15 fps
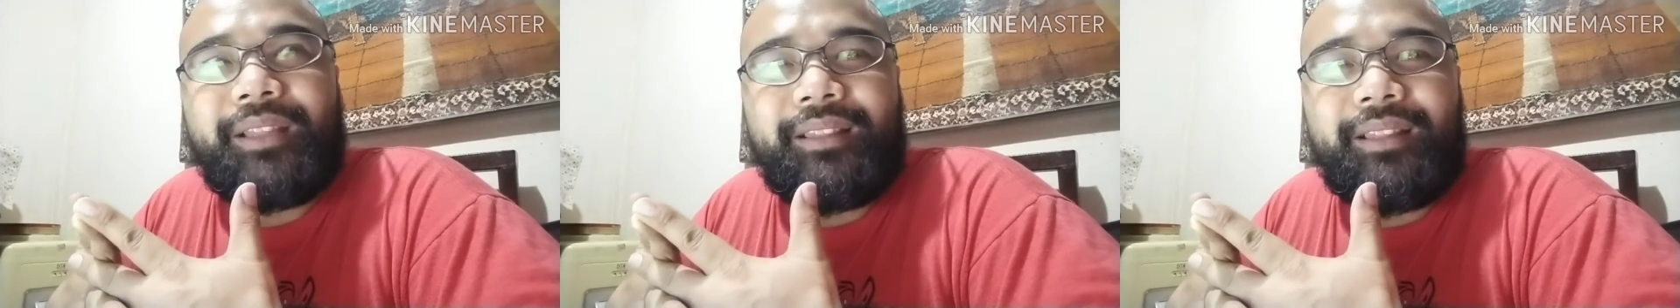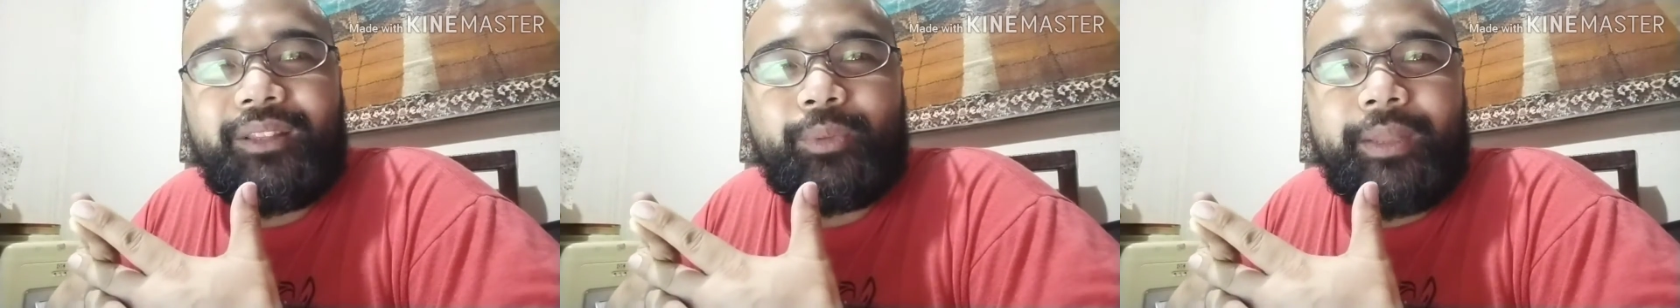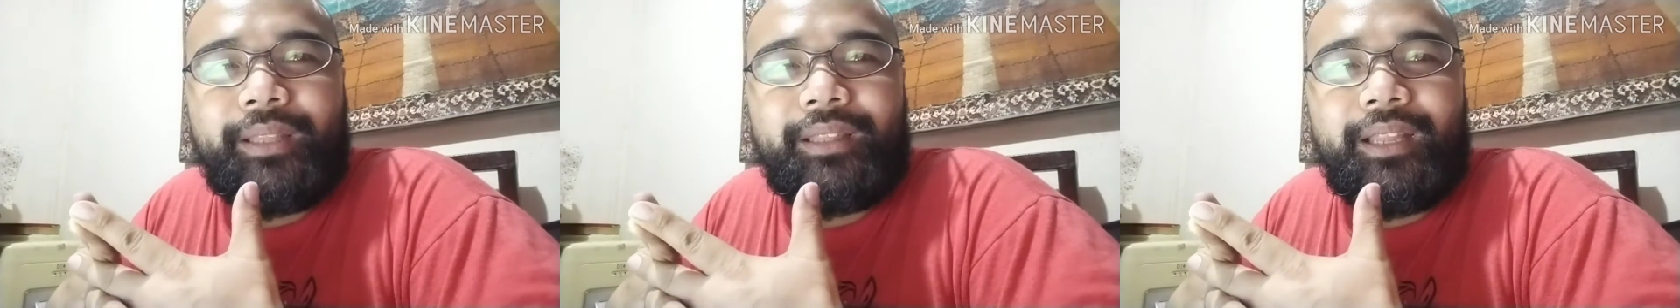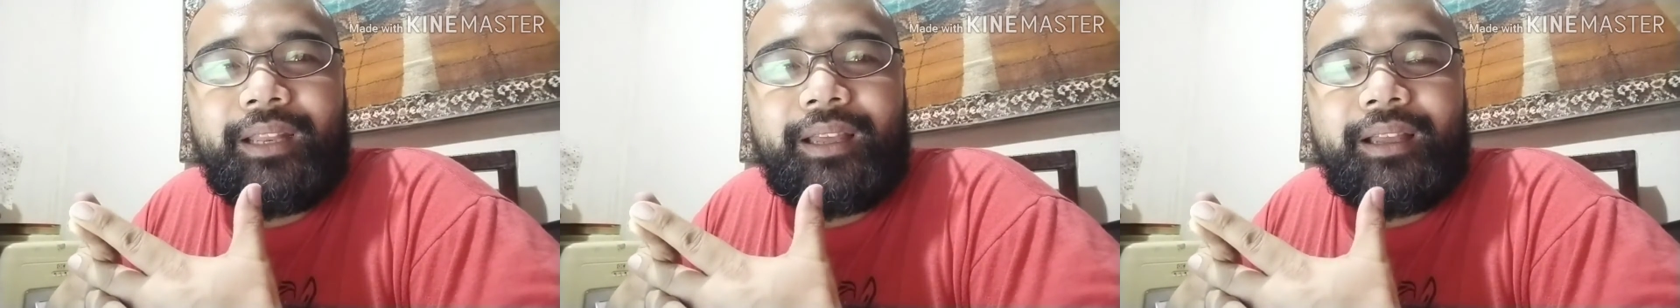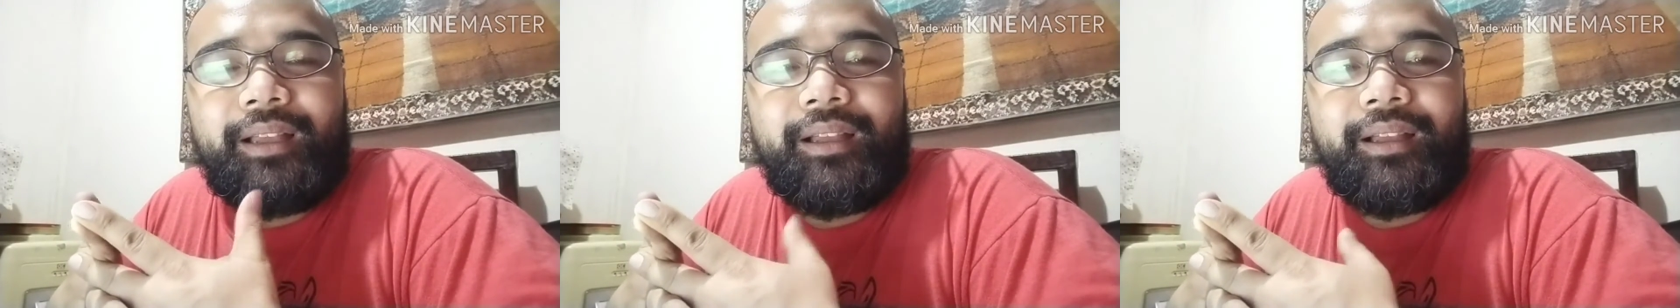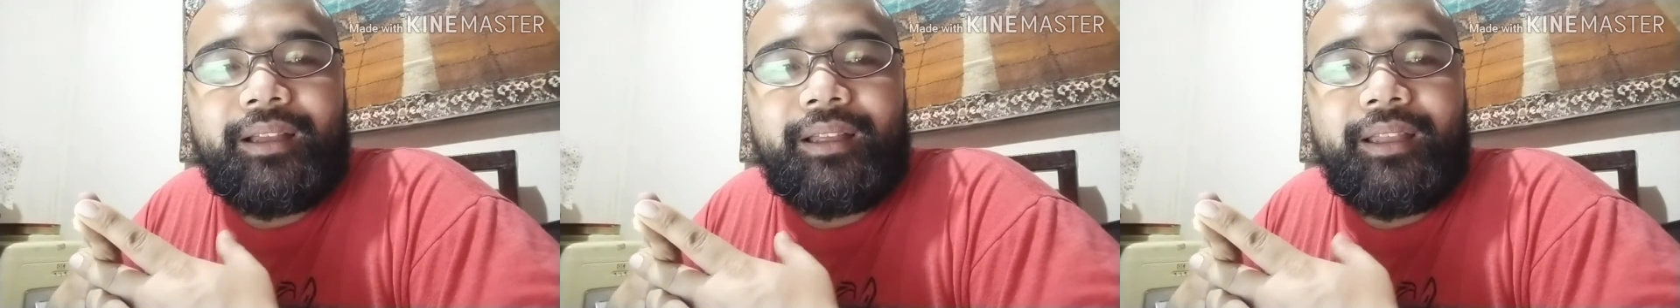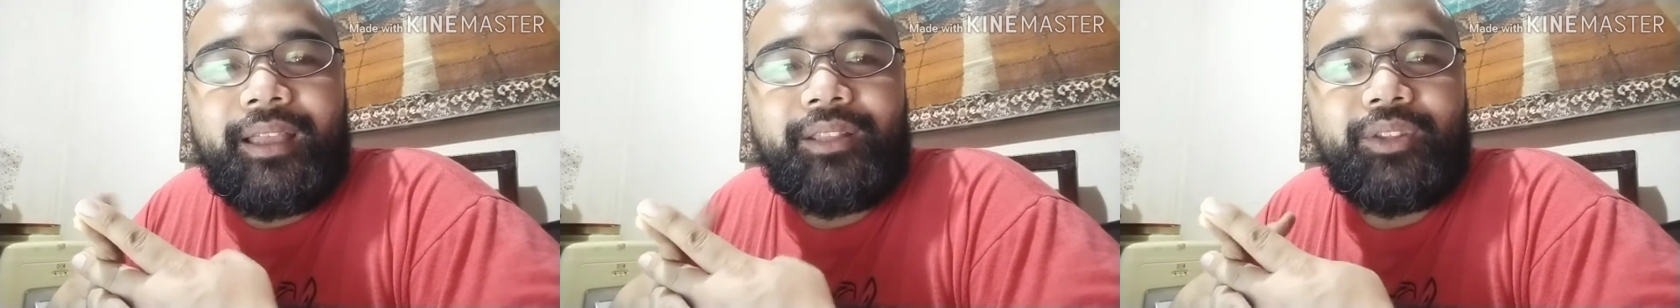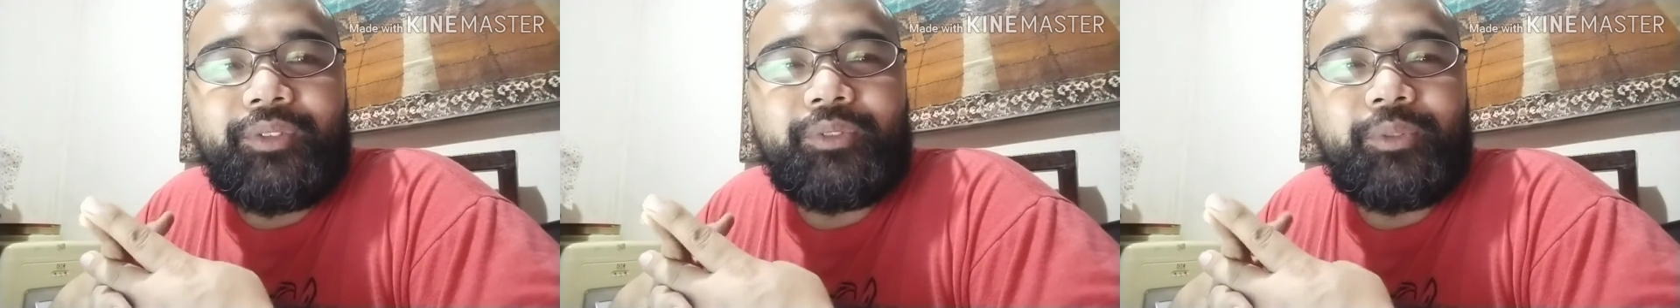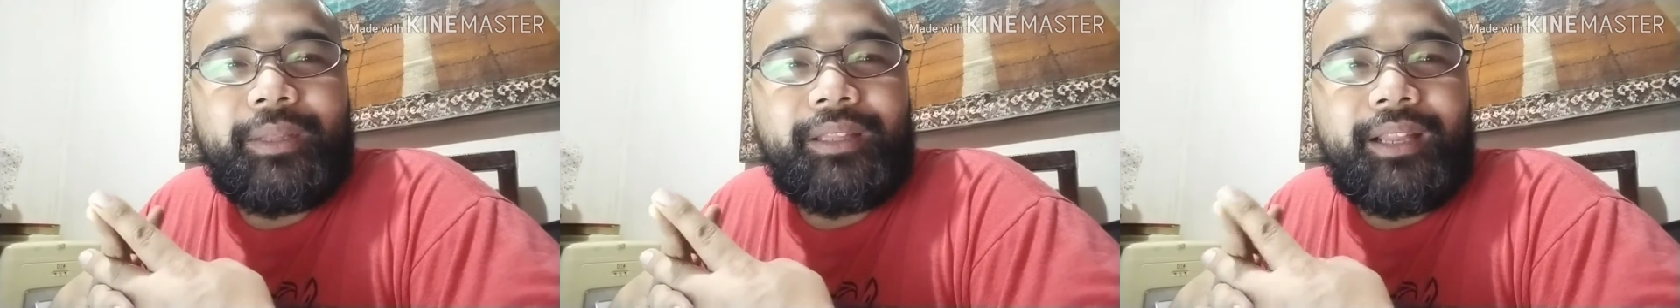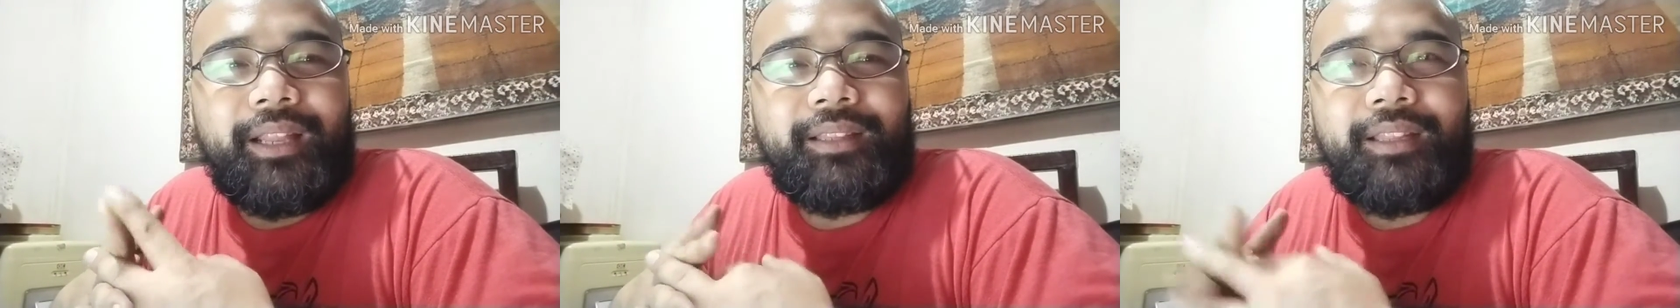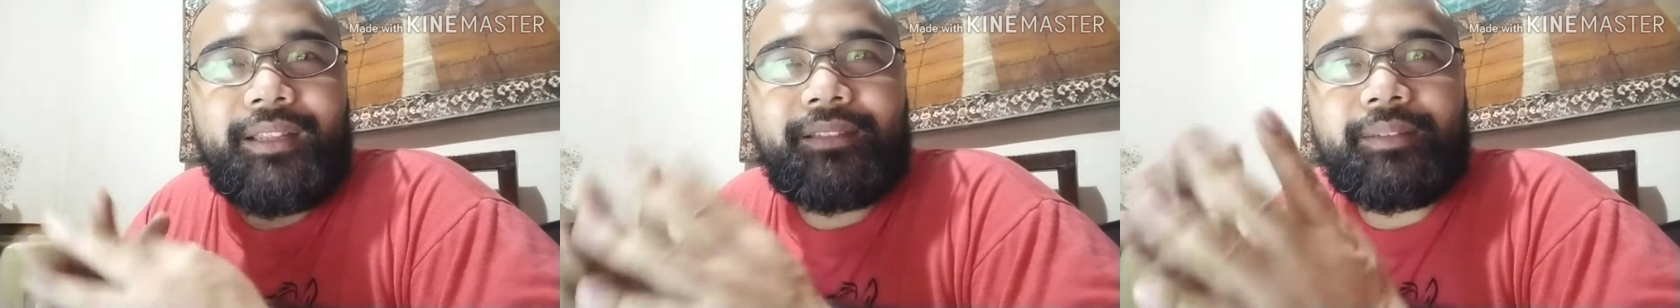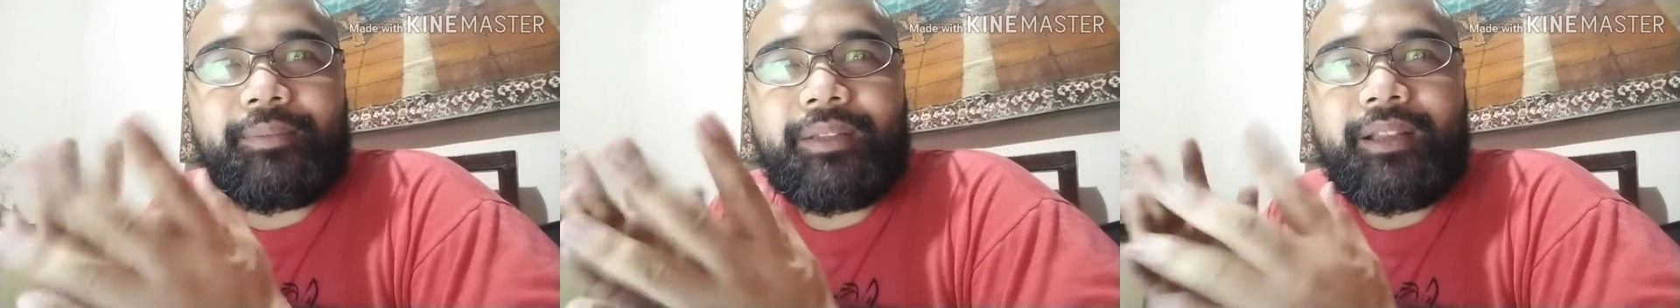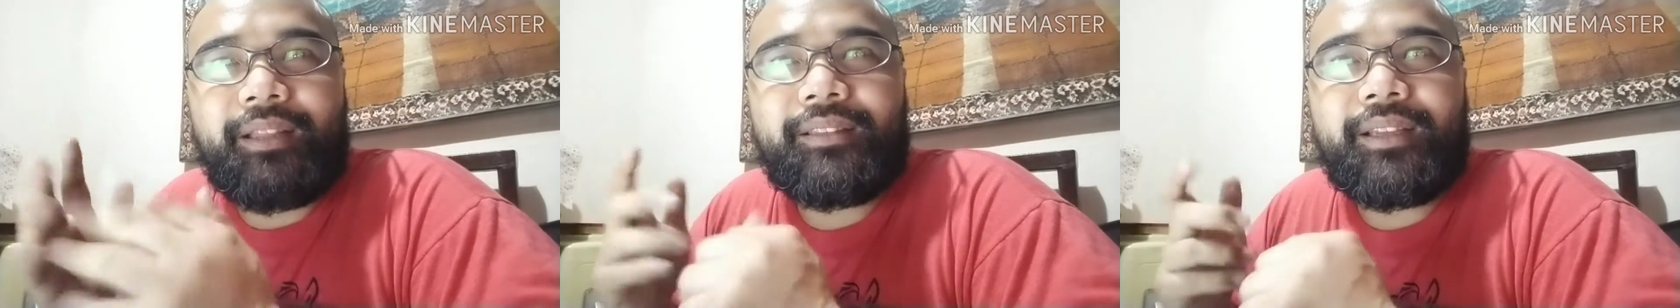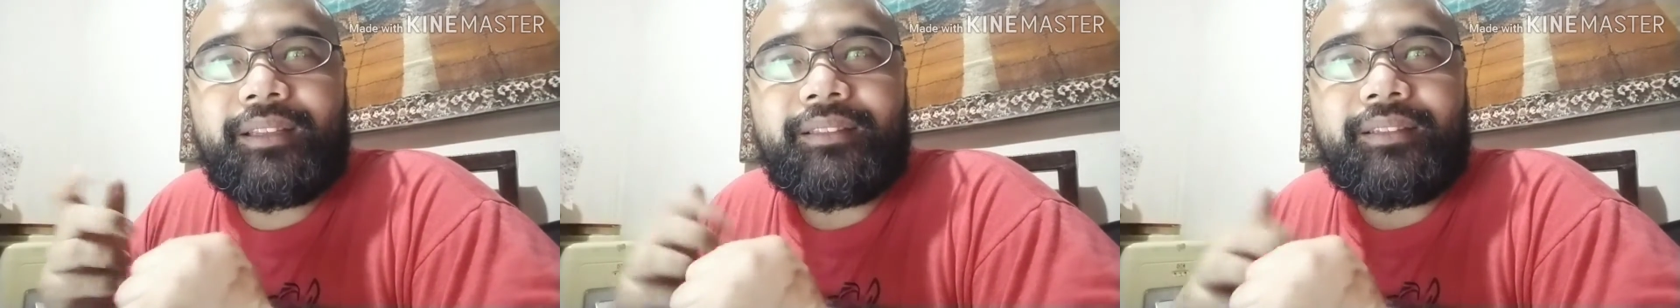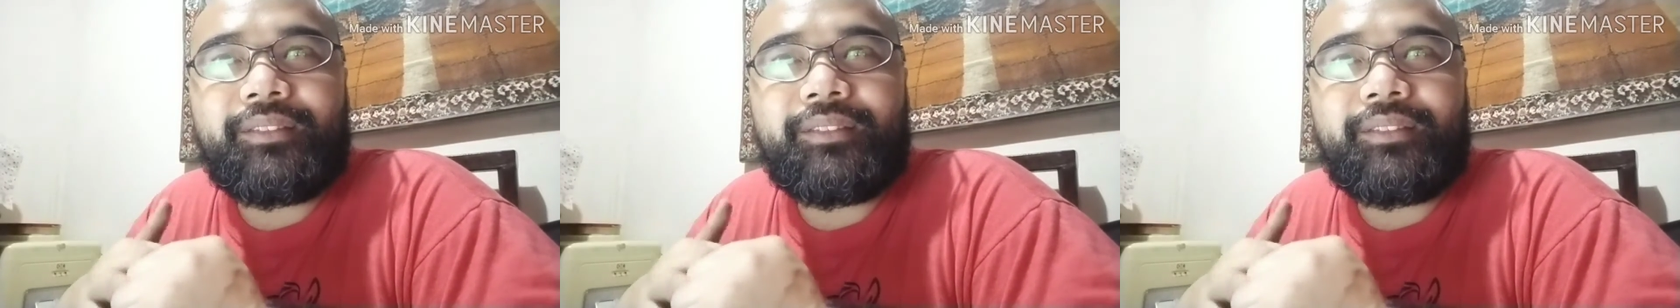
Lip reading: I think, end of 2019, something like that.